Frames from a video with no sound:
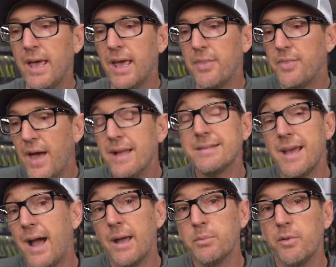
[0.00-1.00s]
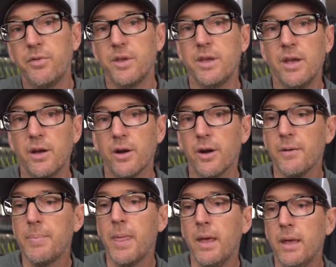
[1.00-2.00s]
And that time of the
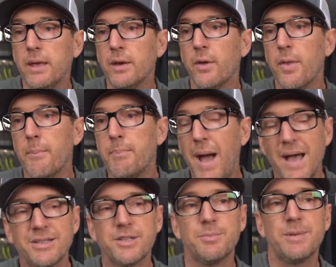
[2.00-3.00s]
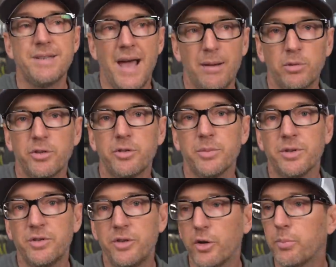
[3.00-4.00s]
year, you know, the bass metabolism is
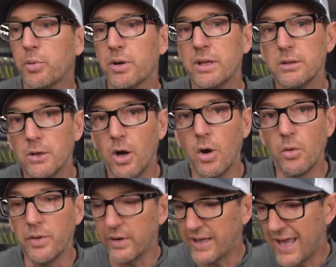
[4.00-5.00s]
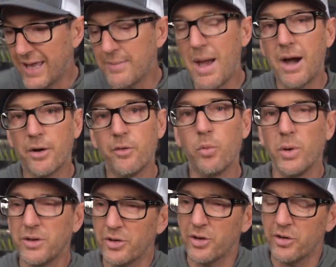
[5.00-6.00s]
still pretty low. They came out of
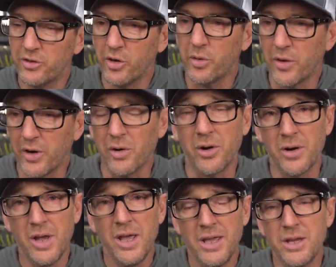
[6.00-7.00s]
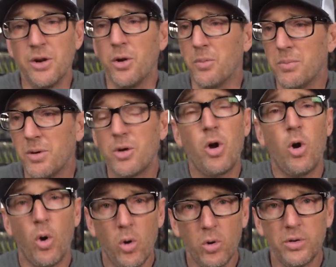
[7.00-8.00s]
winter, so they're, you know,
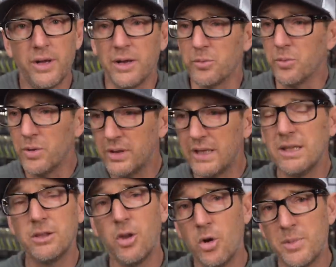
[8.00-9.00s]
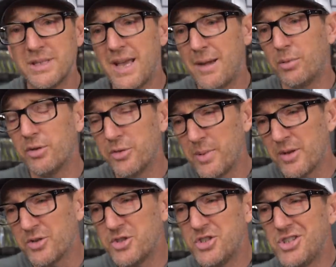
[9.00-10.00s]
cold and really low metabolism and
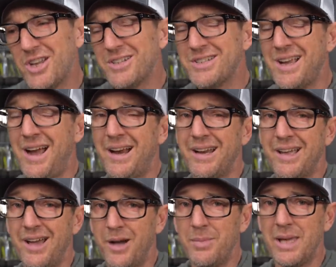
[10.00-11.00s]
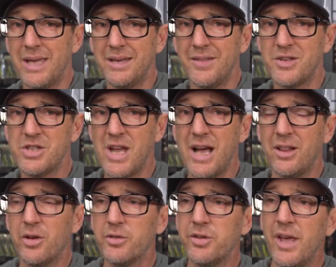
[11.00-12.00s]
they're just kind of coming into the
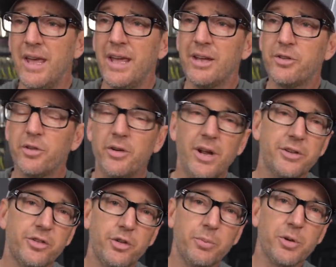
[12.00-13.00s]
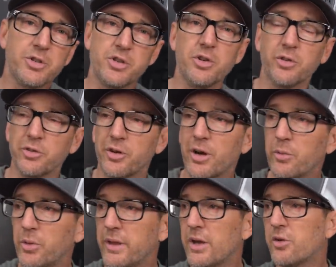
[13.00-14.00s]
shallows and so they're not super juiced they're not
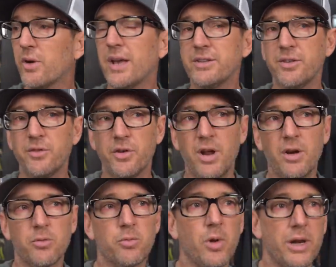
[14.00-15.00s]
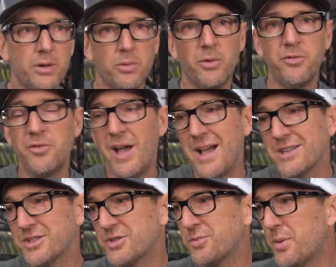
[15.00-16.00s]
really aggressive they're not running real
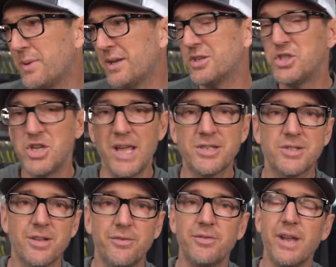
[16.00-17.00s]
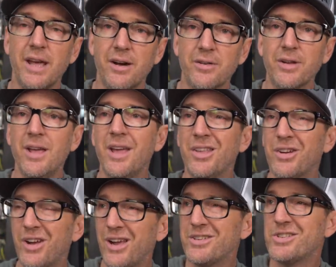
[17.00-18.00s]
fast swimming to chase stuff down
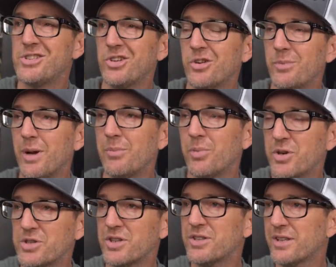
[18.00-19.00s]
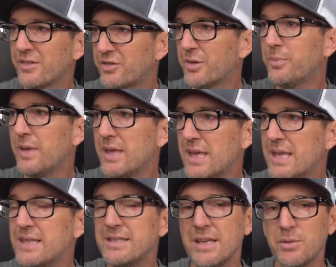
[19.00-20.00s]
they're kind of just chilling by bushes and if something
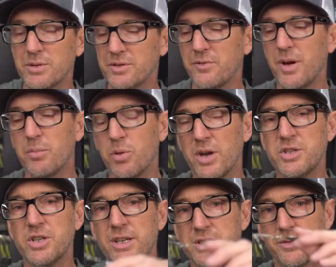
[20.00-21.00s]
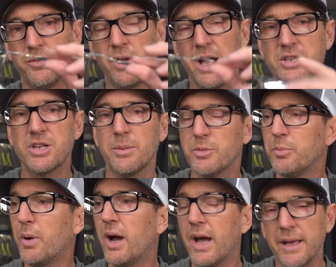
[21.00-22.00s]
easy with some vibration some flash comes
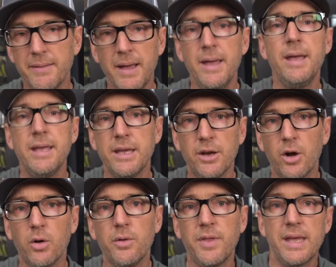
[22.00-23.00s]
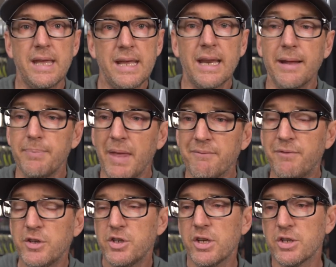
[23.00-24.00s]
by you know they eat it and
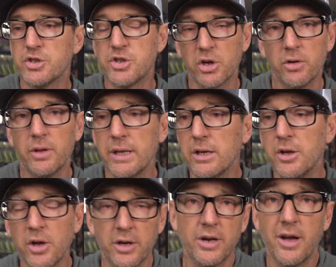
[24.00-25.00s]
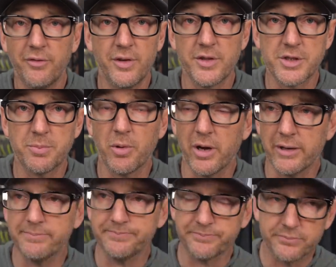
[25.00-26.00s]
fishing is generally good enough in the
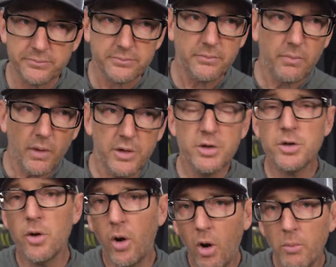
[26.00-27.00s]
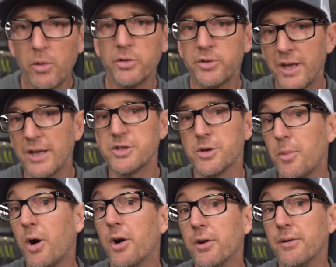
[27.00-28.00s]
spring you can almost catch
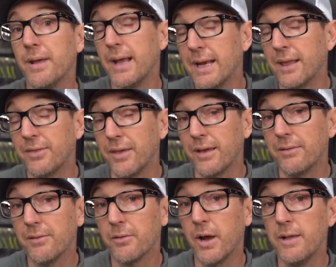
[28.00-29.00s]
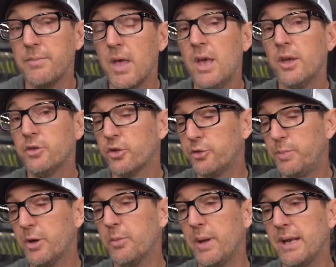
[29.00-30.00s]
them on anything right so
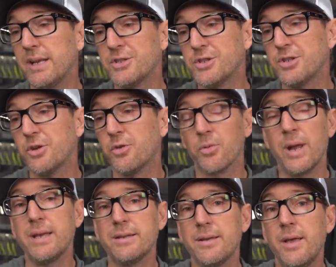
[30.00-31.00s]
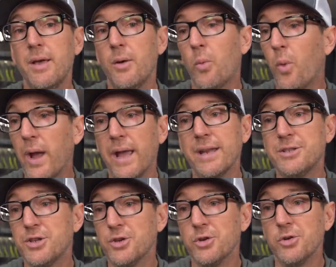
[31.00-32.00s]
spinnerbait is just a great way
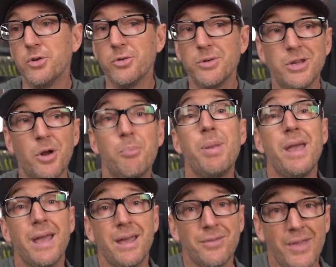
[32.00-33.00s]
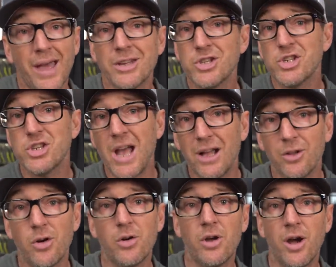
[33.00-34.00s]
to you know pick that
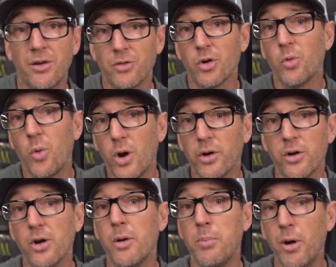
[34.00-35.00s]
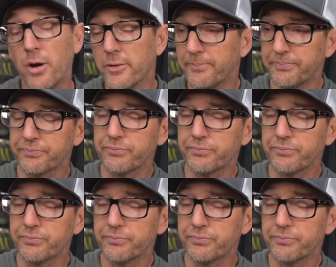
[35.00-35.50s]
shallow cover water apart